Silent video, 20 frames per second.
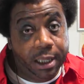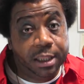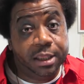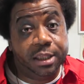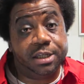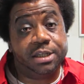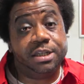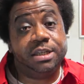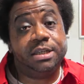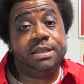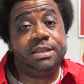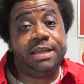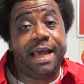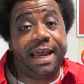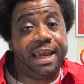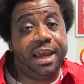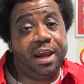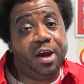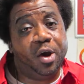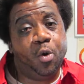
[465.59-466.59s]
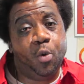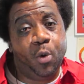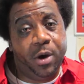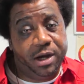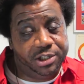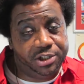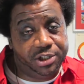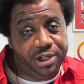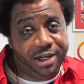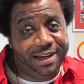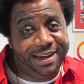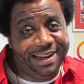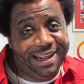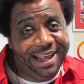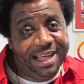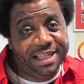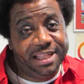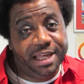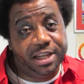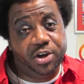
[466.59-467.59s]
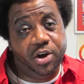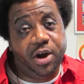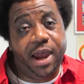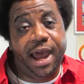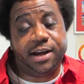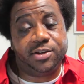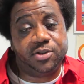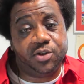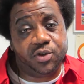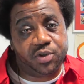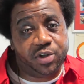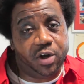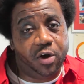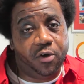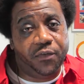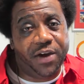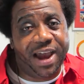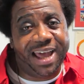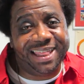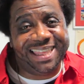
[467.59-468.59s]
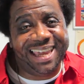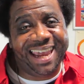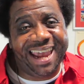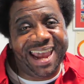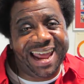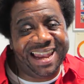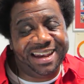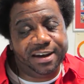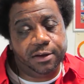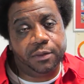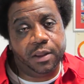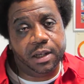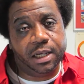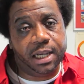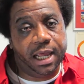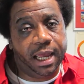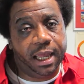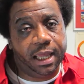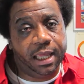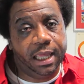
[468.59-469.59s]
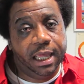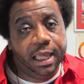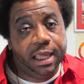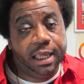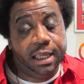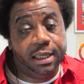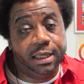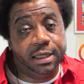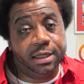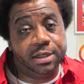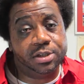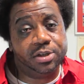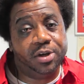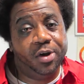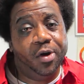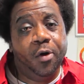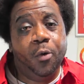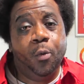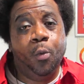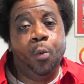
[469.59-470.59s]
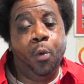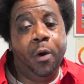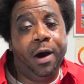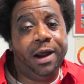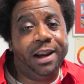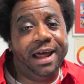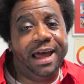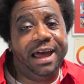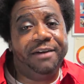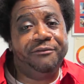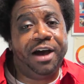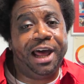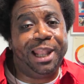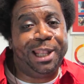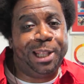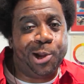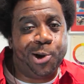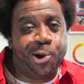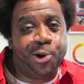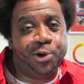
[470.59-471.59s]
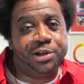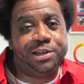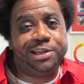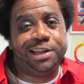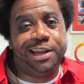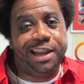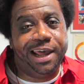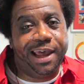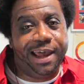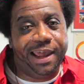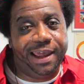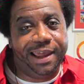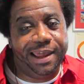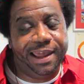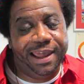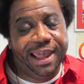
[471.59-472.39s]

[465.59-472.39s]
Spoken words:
The second question that you ask yourself at the end of the day is, what have I learned today?